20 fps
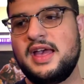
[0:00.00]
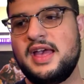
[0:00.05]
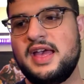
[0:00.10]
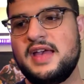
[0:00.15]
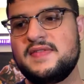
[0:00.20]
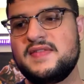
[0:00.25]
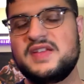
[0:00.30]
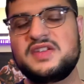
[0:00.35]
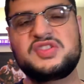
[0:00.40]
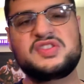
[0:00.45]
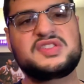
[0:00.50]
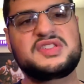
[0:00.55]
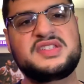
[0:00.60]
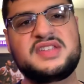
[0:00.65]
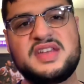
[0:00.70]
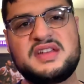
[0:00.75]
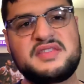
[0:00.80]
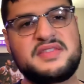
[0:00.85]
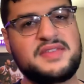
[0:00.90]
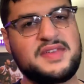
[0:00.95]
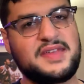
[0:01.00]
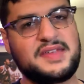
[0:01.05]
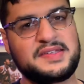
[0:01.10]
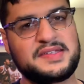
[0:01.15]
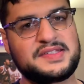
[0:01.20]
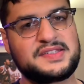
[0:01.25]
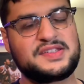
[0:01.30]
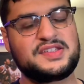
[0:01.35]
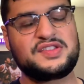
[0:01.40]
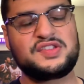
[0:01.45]
and they just get
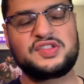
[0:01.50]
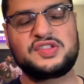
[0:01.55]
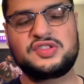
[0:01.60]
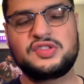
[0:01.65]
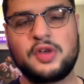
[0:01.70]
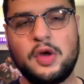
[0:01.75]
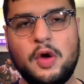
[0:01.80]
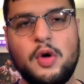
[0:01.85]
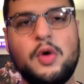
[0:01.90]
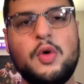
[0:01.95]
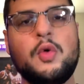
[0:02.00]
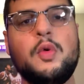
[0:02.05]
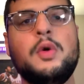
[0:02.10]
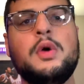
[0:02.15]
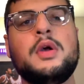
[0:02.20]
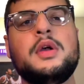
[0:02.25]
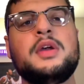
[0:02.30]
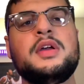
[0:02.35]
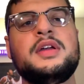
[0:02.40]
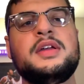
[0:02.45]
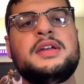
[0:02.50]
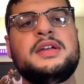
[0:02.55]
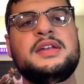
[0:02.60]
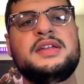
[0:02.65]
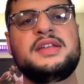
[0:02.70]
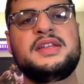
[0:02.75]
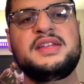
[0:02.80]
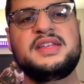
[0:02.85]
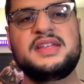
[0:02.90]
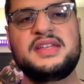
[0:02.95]
things so
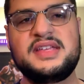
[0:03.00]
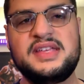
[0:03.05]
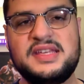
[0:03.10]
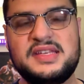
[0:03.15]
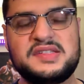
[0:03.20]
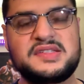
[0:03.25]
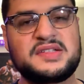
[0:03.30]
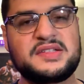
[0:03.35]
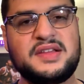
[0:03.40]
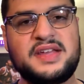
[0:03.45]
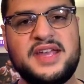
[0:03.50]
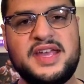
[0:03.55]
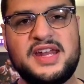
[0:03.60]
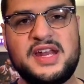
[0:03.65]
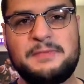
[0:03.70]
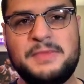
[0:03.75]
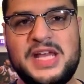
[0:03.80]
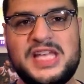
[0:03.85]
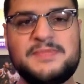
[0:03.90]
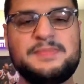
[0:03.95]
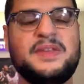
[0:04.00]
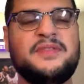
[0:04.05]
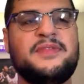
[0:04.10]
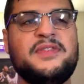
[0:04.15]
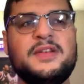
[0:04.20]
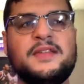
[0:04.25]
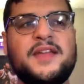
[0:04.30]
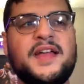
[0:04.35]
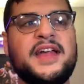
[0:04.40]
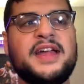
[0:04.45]
easily, and it makes me
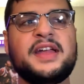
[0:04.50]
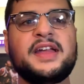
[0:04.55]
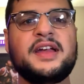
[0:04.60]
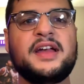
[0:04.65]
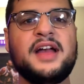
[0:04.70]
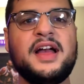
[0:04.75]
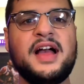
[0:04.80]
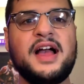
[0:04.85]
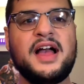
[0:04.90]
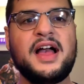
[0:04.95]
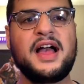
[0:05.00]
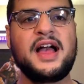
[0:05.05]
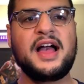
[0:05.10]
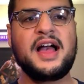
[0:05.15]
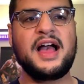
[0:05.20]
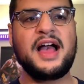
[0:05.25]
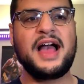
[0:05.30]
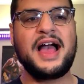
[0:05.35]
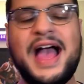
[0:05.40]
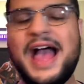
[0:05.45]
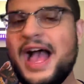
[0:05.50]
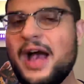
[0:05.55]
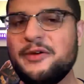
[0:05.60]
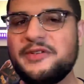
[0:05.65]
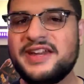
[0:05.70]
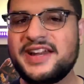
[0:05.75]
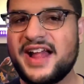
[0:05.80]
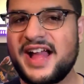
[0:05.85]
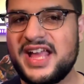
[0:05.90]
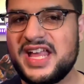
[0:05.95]
feel like, how
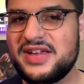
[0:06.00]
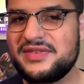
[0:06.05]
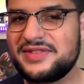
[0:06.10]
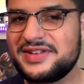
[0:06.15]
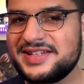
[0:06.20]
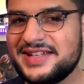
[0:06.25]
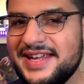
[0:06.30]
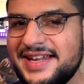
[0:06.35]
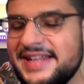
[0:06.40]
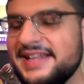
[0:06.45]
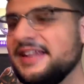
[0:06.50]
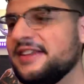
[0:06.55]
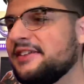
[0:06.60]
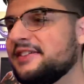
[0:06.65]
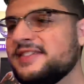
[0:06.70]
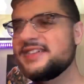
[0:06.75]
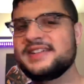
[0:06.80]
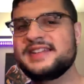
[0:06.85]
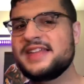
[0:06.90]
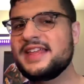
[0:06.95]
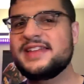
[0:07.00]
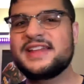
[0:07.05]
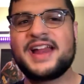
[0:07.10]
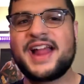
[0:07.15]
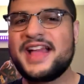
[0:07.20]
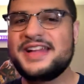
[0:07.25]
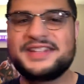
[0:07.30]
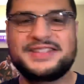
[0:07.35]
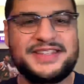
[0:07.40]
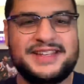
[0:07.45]
did I even get here? Did
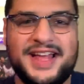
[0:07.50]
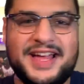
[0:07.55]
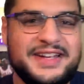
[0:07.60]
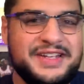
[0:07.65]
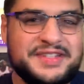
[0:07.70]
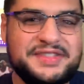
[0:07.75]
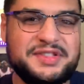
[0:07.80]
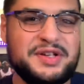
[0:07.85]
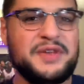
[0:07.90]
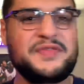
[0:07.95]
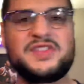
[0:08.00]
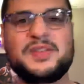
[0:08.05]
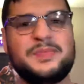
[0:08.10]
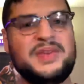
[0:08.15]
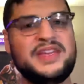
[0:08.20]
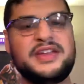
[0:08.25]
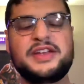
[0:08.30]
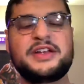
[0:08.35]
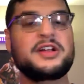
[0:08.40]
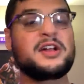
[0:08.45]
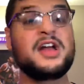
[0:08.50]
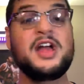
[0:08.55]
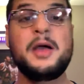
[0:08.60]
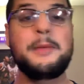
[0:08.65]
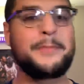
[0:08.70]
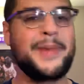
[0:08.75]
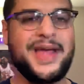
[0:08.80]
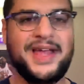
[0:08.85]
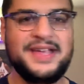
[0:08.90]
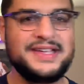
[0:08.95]
I deserve to be here?
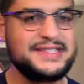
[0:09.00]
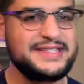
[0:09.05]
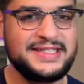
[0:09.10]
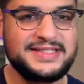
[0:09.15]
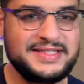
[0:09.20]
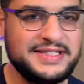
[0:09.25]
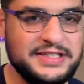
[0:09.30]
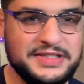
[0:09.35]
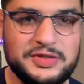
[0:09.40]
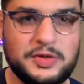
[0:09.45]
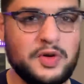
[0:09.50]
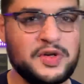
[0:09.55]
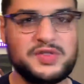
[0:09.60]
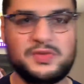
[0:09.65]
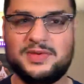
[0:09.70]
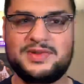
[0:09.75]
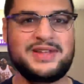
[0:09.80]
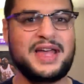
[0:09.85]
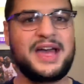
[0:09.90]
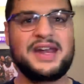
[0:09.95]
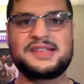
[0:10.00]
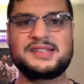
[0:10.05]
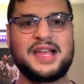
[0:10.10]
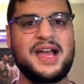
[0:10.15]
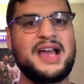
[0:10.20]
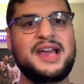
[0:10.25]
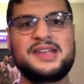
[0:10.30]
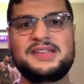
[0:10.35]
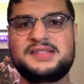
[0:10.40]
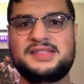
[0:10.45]
My ACT scores were not as
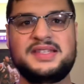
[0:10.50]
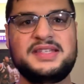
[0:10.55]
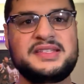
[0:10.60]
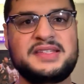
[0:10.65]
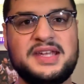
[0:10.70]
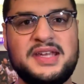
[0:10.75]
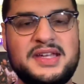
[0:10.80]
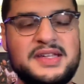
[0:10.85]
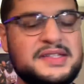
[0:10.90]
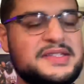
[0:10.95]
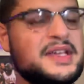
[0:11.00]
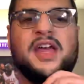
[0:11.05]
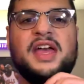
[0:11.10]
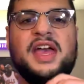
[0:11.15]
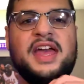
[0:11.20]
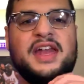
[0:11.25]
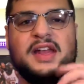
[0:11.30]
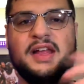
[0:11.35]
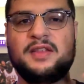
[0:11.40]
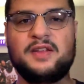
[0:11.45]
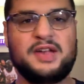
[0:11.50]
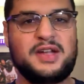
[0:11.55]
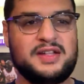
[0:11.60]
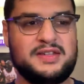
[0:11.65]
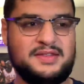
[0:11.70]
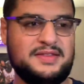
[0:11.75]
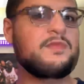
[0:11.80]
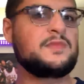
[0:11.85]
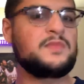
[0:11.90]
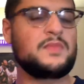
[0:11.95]
high as these kids, and I look
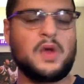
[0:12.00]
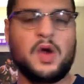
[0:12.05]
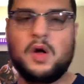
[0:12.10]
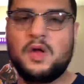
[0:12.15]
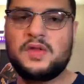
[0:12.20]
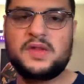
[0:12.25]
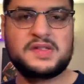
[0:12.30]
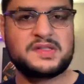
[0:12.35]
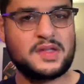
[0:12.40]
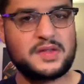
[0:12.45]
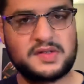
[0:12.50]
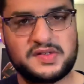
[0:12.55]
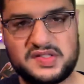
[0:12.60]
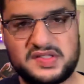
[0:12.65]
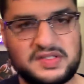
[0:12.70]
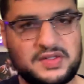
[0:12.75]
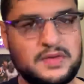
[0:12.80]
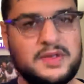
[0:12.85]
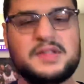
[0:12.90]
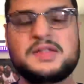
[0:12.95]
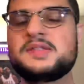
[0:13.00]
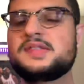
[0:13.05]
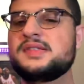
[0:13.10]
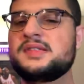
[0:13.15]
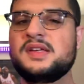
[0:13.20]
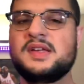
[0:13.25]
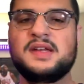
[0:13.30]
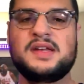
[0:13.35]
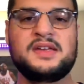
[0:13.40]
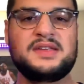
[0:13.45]
at all these other
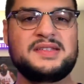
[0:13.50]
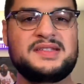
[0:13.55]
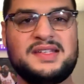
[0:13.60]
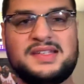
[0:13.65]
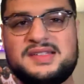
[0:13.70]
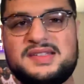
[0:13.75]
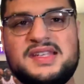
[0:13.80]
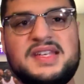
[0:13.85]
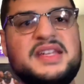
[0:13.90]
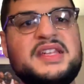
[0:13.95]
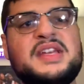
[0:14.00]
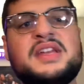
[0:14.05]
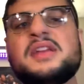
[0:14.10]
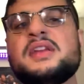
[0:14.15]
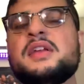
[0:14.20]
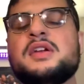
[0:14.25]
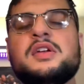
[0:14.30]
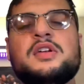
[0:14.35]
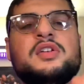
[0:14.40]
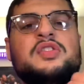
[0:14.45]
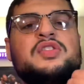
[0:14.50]
students succeeding,